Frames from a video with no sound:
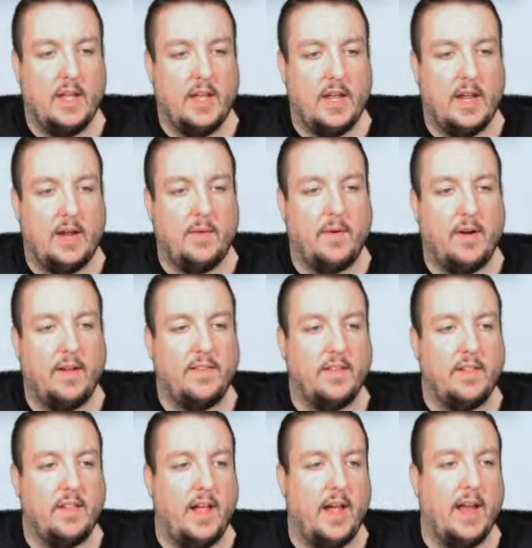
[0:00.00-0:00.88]
It
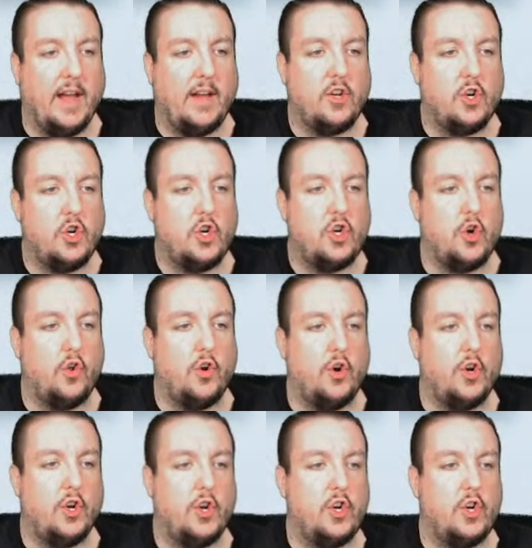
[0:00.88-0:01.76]
wasn't like
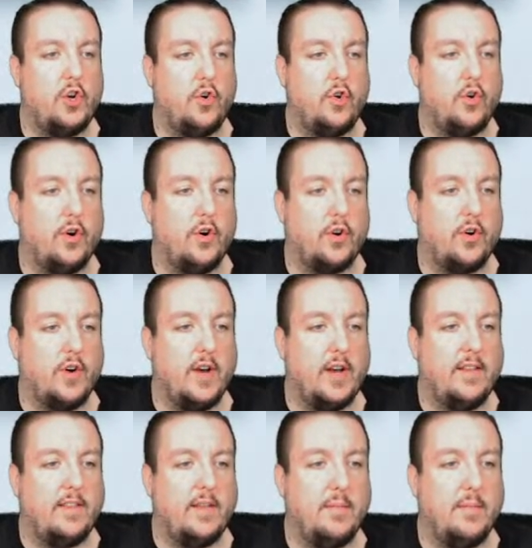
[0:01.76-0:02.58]
shoulder to shoulder crazy,